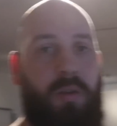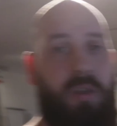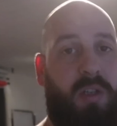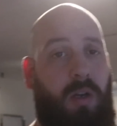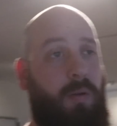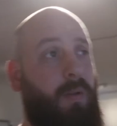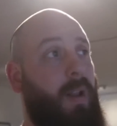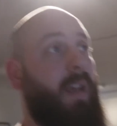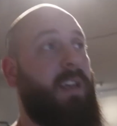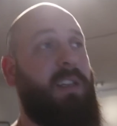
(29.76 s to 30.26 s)

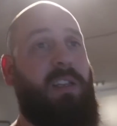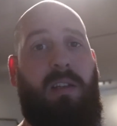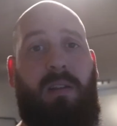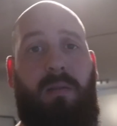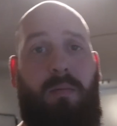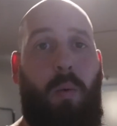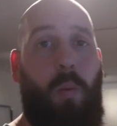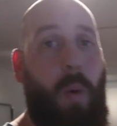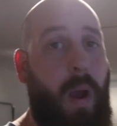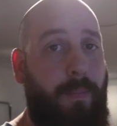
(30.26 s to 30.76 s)
too light
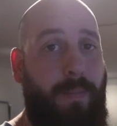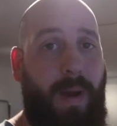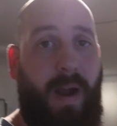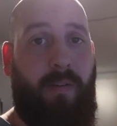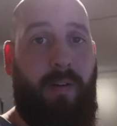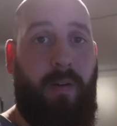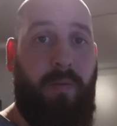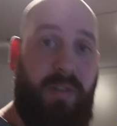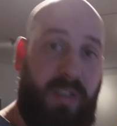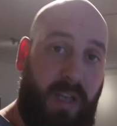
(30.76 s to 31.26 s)
white
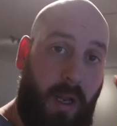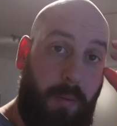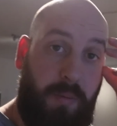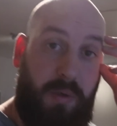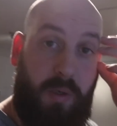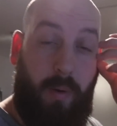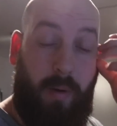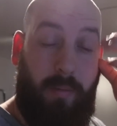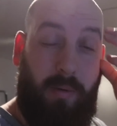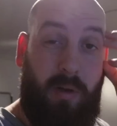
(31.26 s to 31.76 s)
background setup.
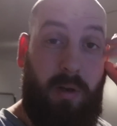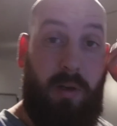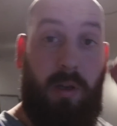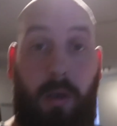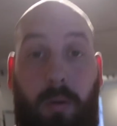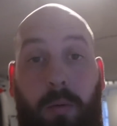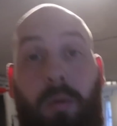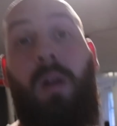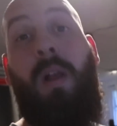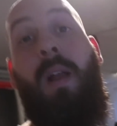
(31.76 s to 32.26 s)
So what I'm going
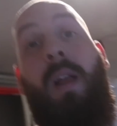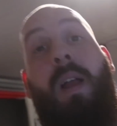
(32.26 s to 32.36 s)
to do,